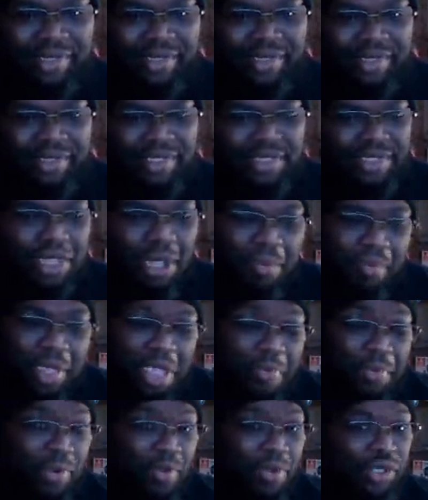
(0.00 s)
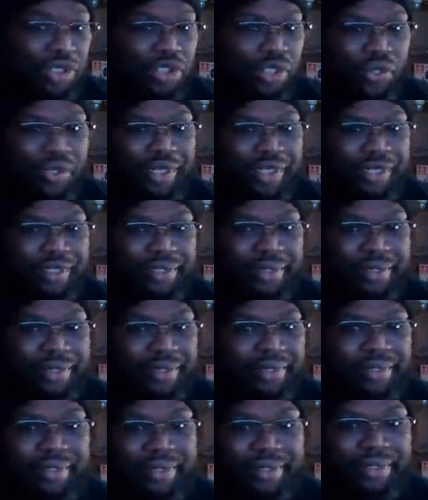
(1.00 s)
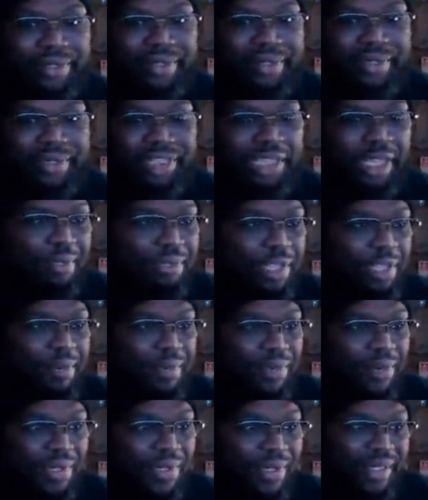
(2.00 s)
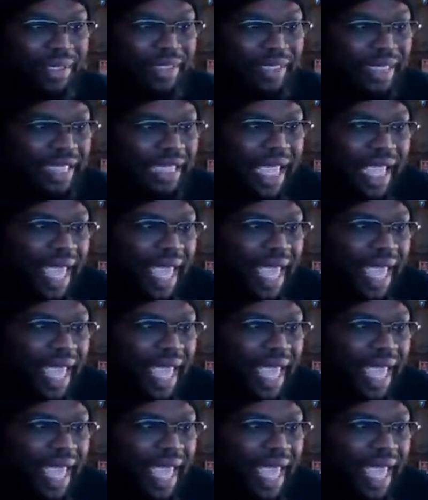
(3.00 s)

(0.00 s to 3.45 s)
some people enjoy it. Some people it